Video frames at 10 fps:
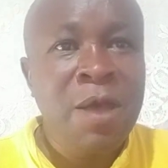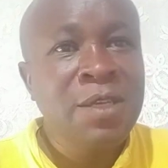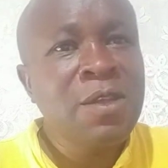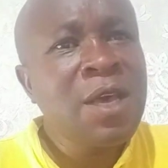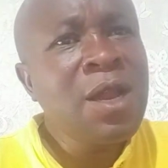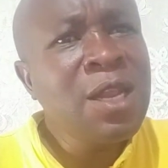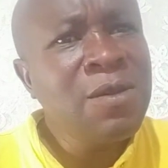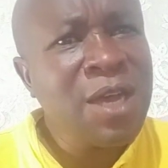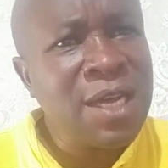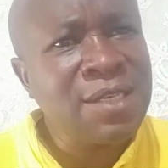So they'll
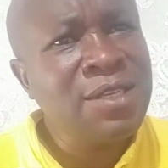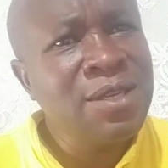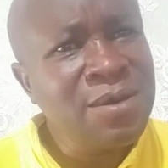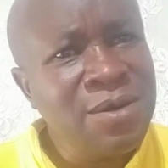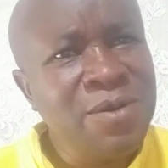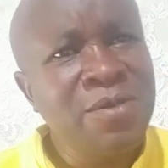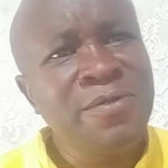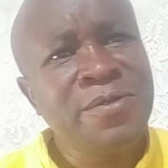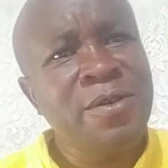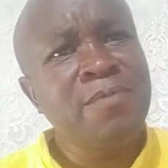look at you
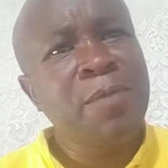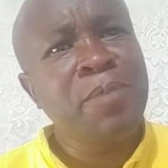from the